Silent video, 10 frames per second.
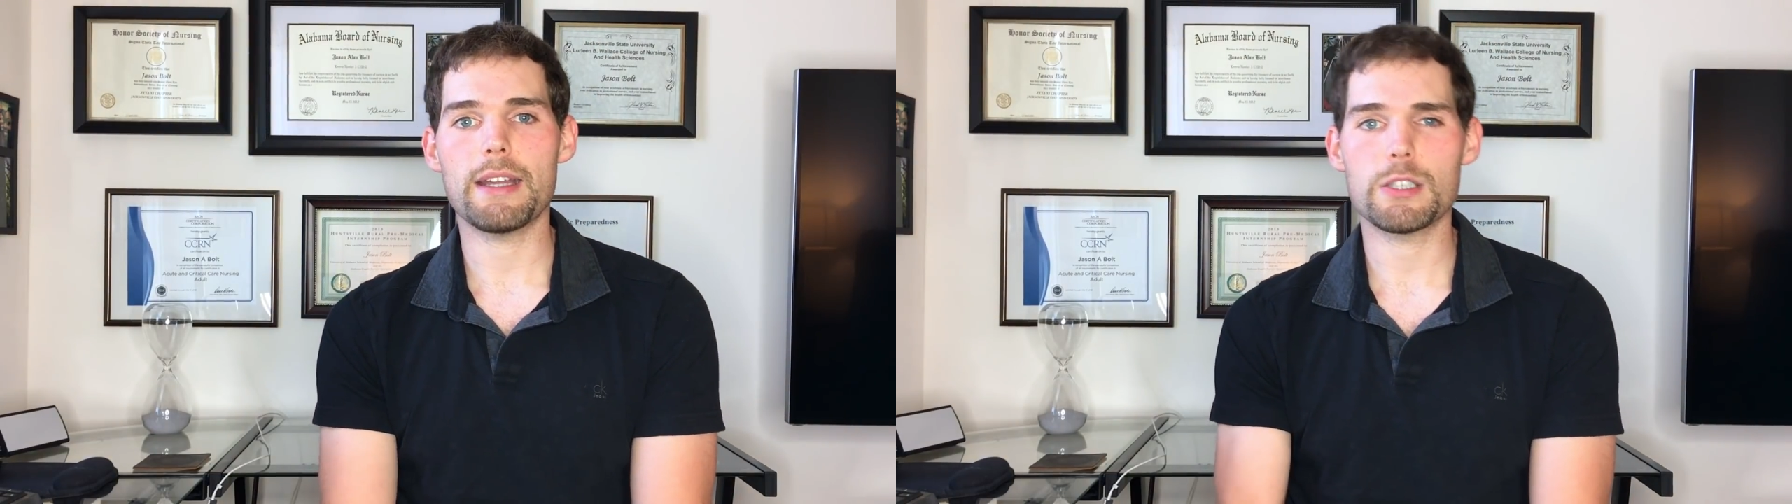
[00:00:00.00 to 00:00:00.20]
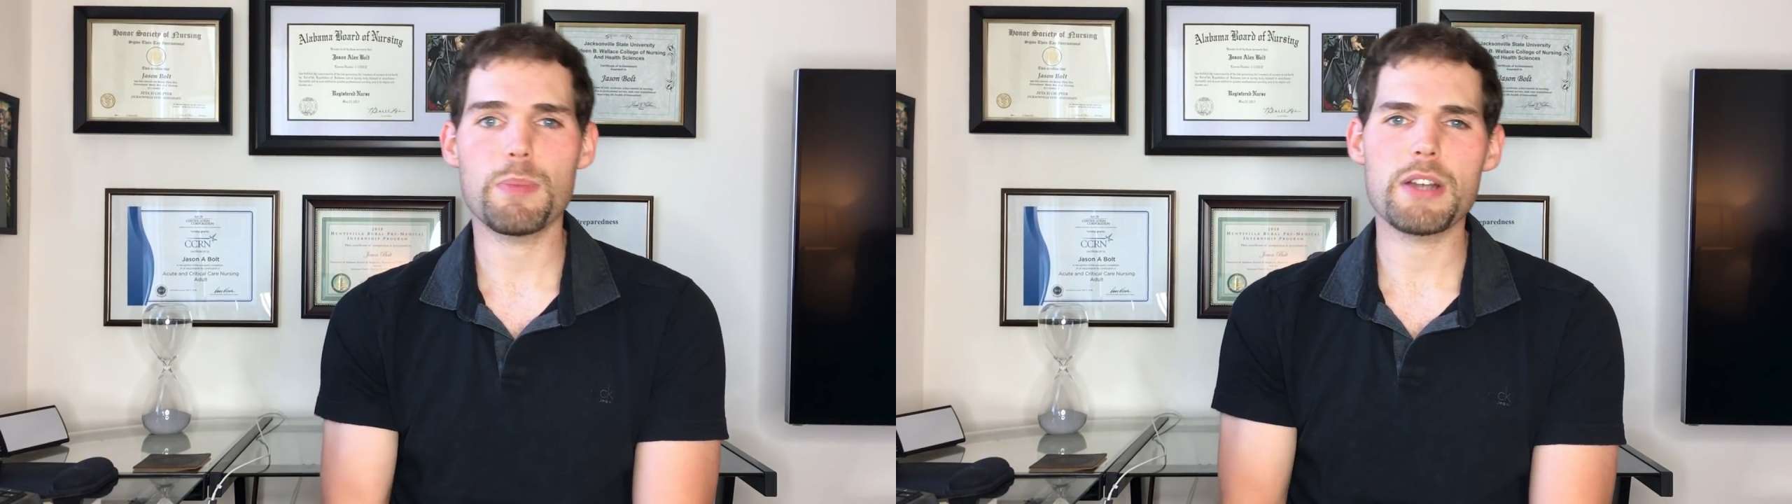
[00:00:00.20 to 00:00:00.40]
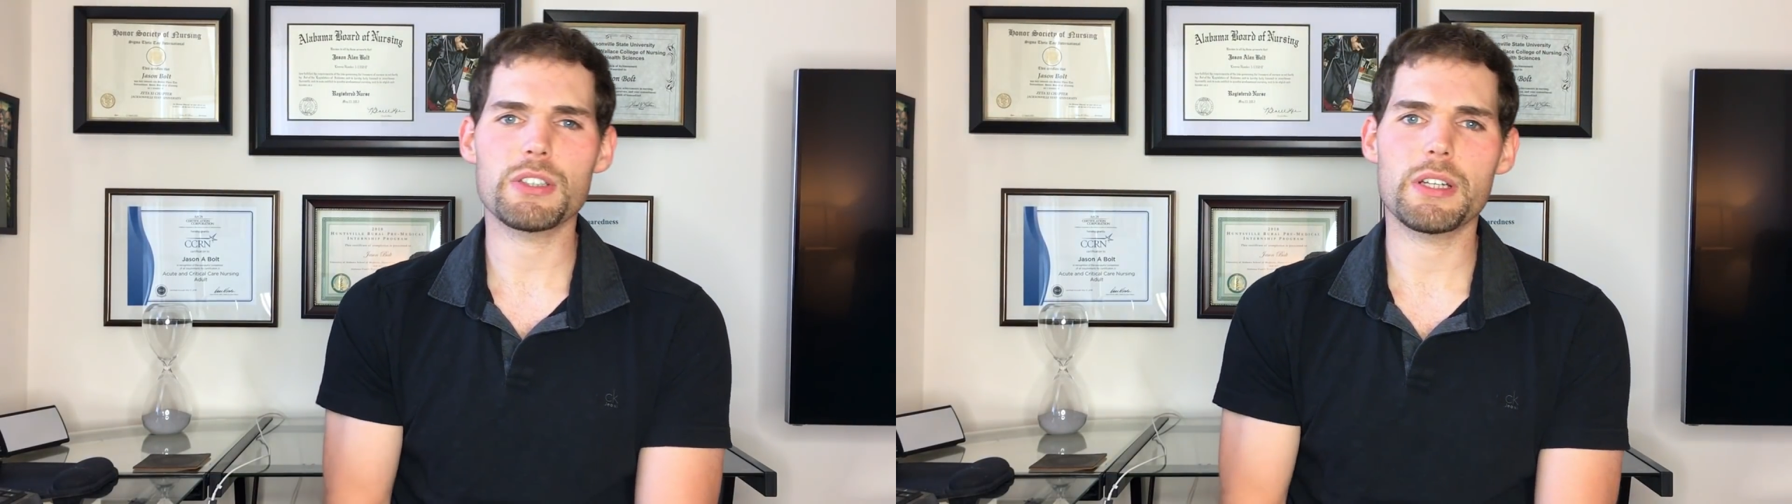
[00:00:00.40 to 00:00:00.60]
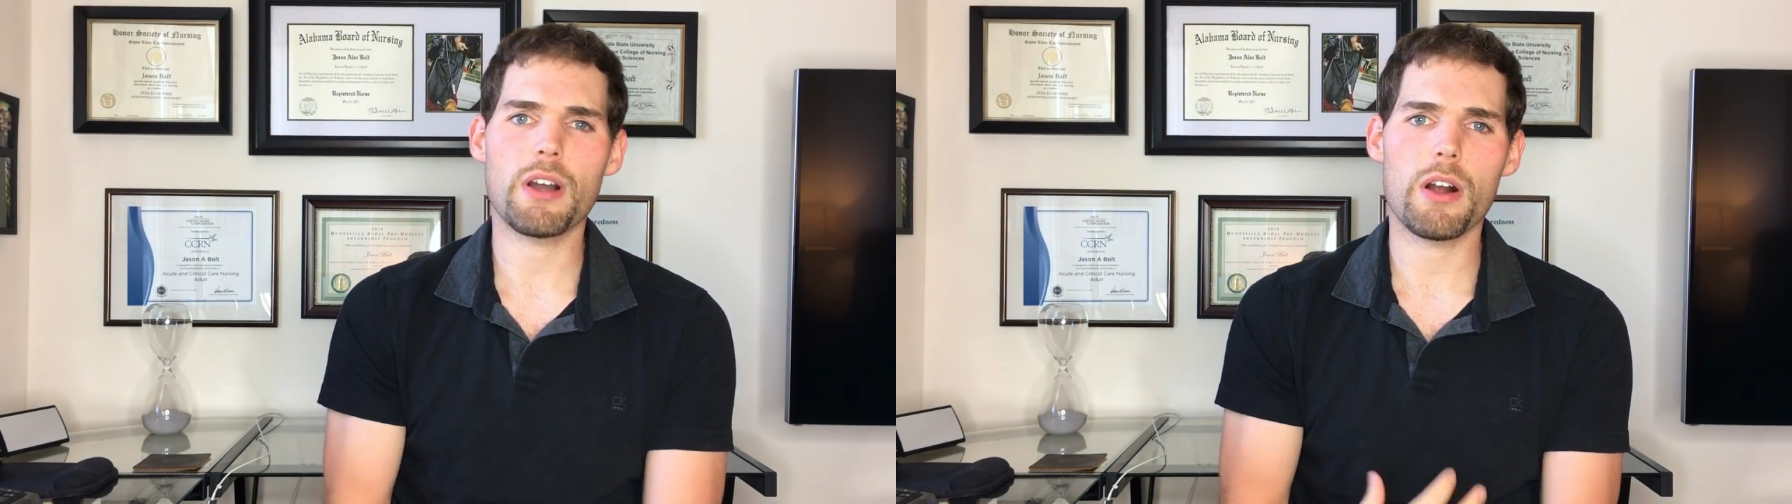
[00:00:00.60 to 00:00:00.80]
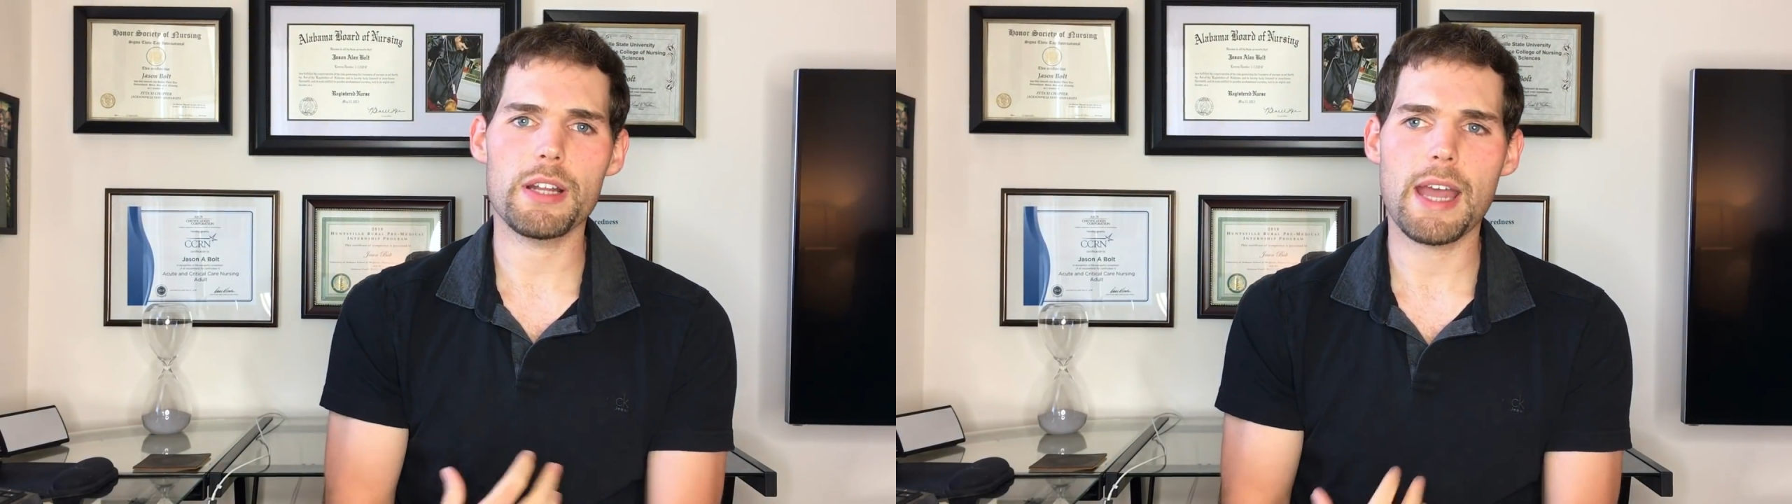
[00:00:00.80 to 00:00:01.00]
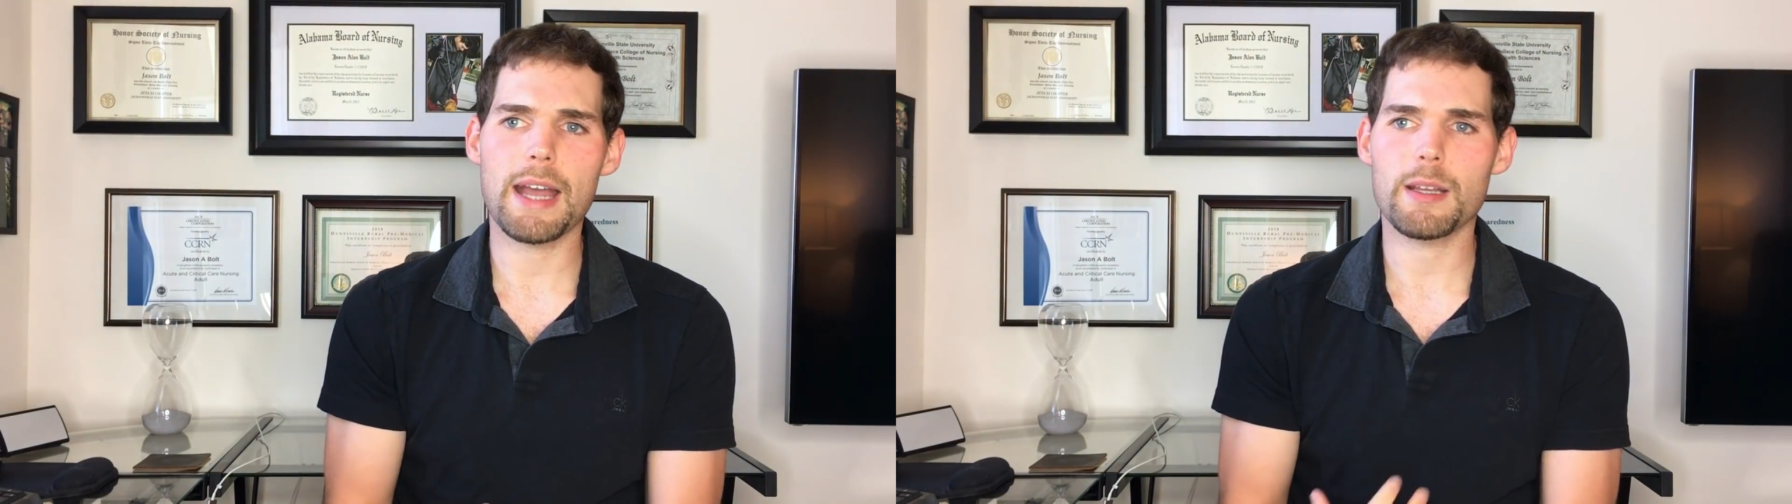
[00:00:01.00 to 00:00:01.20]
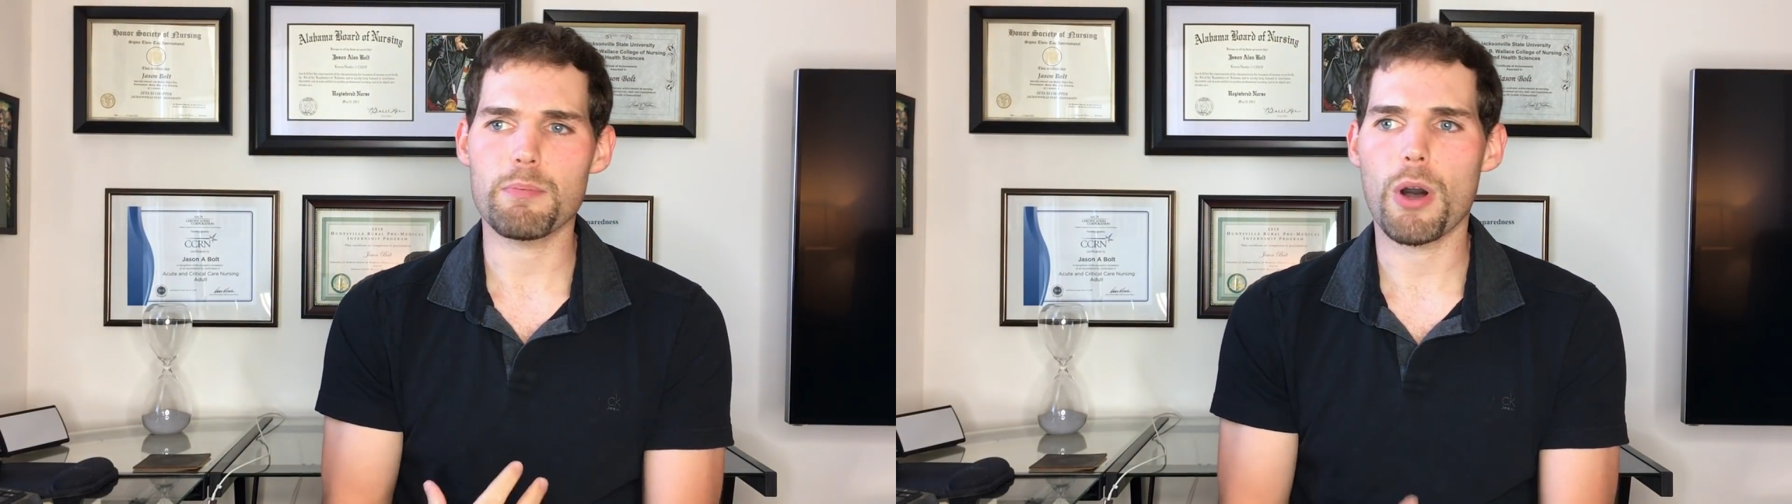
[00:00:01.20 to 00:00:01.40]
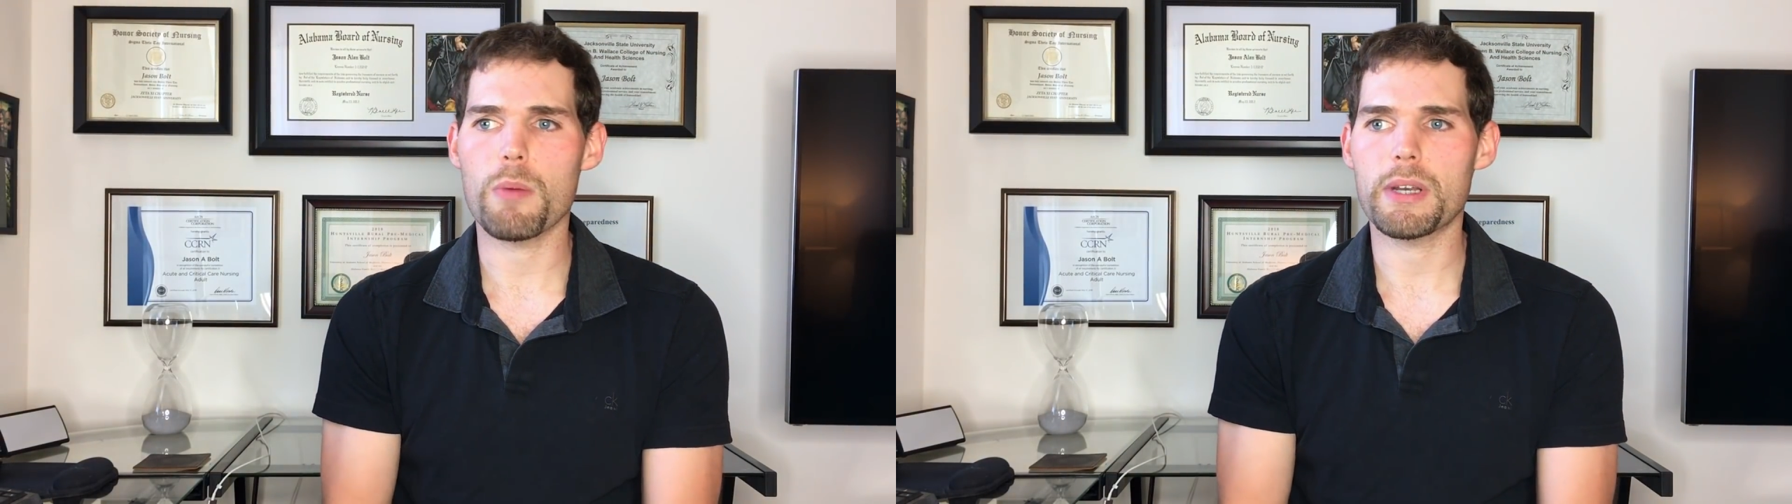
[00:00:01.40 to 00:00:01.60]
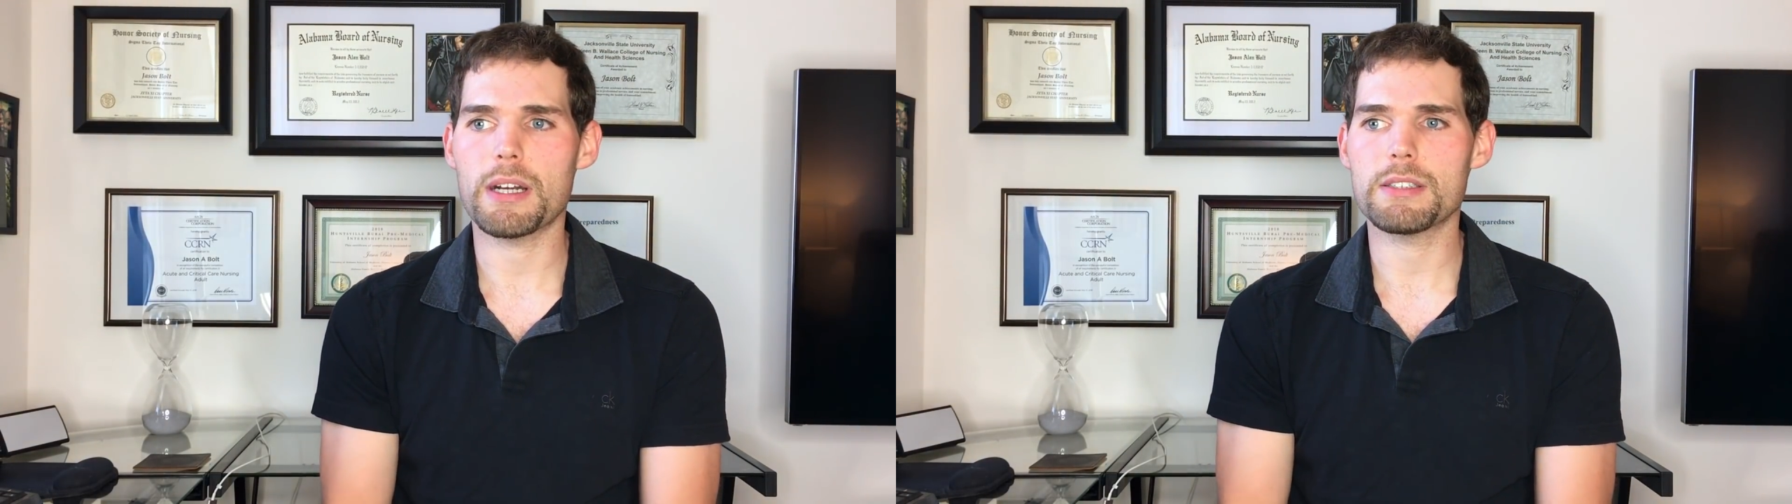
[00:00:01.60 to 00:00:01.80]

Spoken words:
and especially cardiac and pulmonary